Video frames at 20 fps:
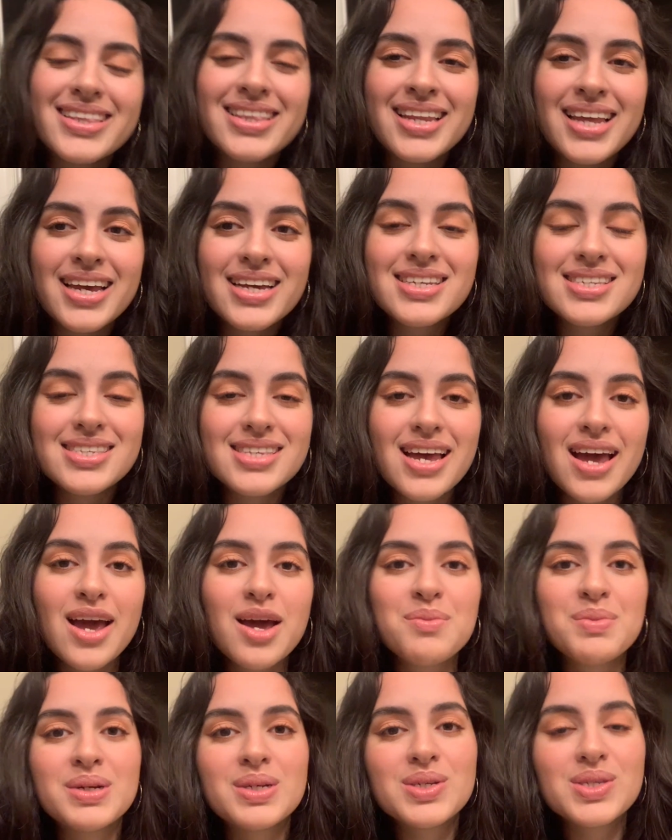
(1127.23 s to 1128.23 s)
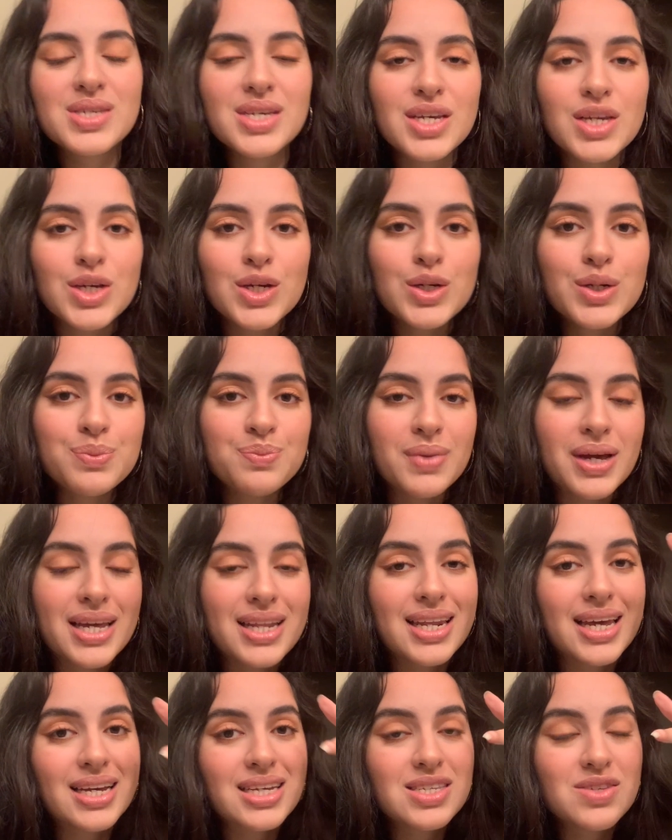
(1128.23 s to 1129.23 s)
Next time I'll see you in my
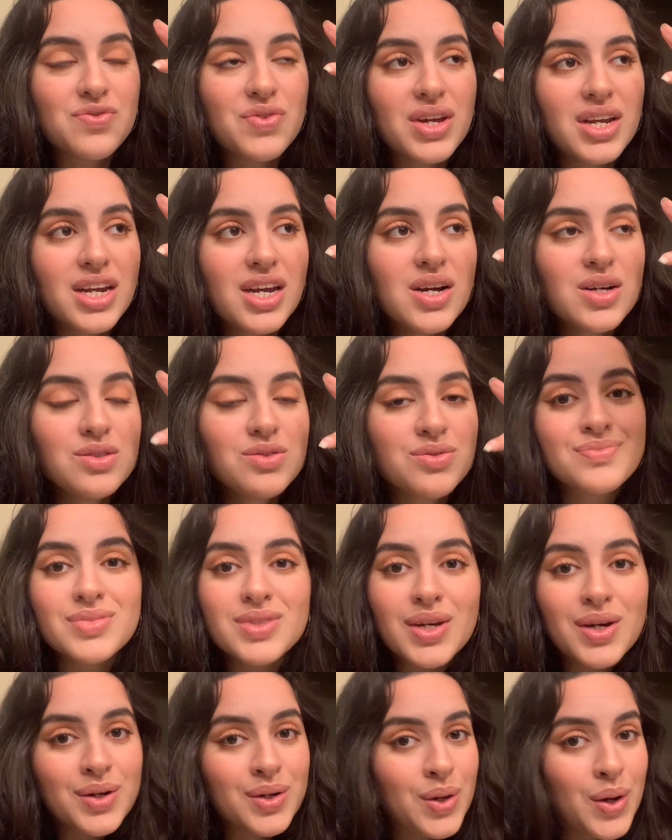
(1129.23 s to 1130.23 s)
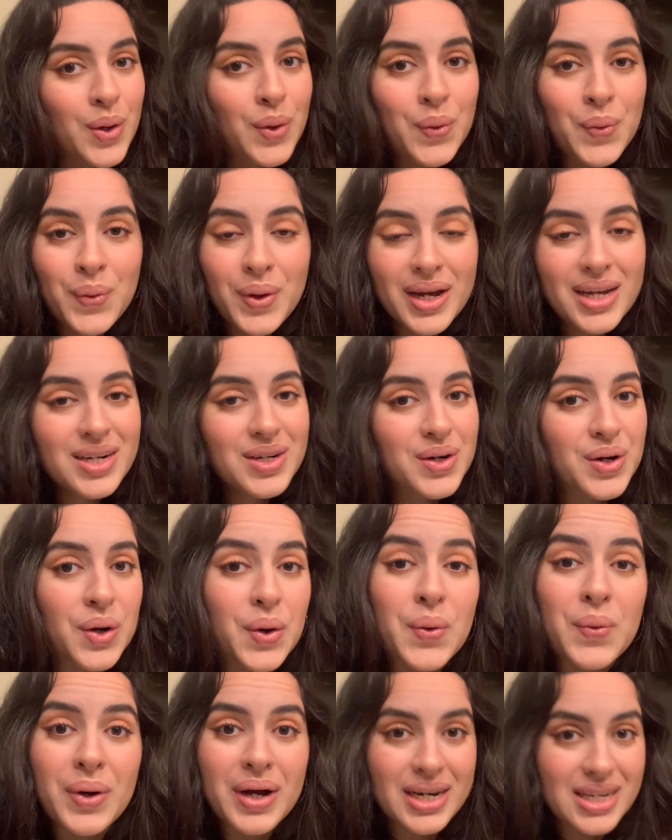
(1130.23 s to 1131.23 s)
next video. Don't know when or
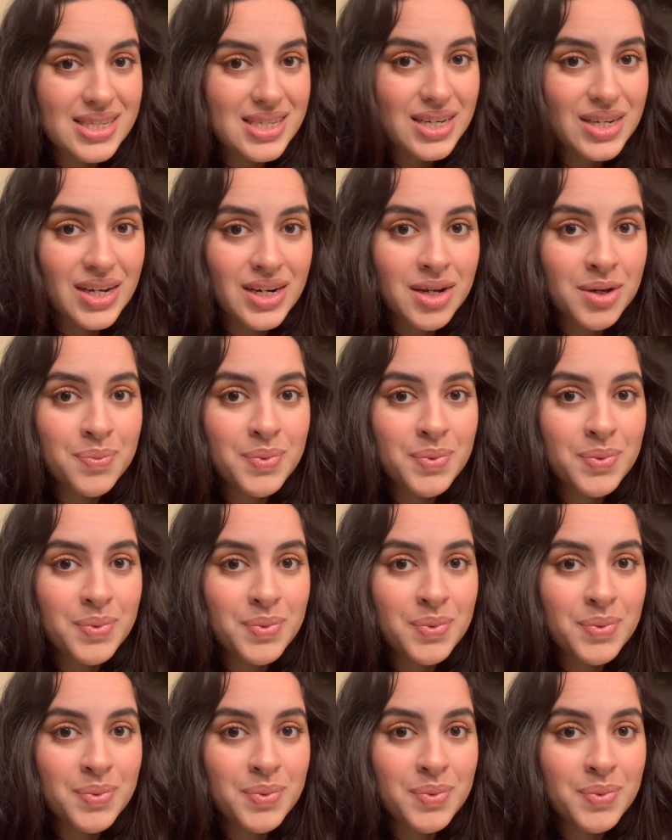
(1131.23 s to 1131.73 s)
what is it gonna